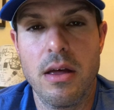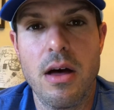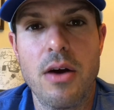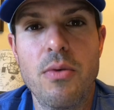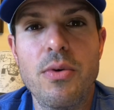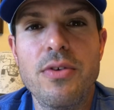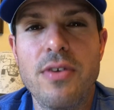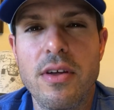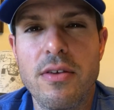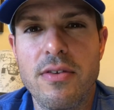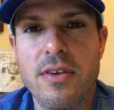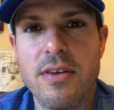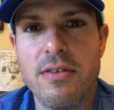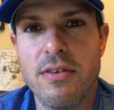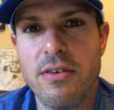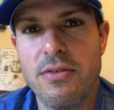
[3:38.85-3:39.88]
I don't wanna say it's the
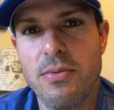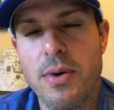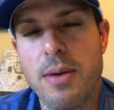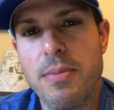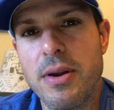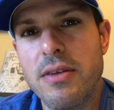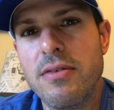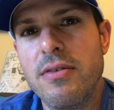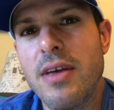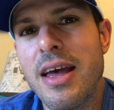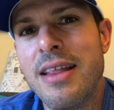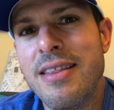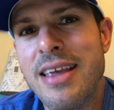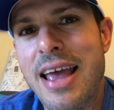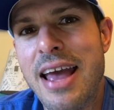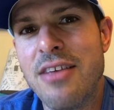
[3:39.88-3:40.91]
easiest way, but it's
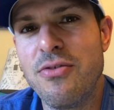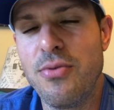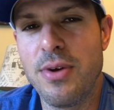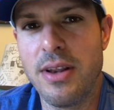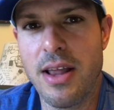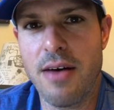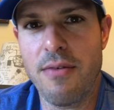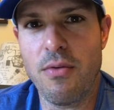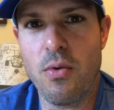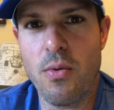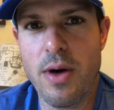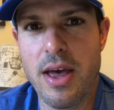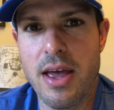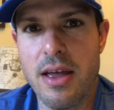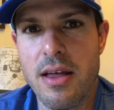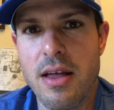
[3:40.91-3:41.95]
the entry level
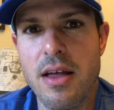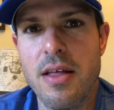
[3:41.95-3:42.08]
way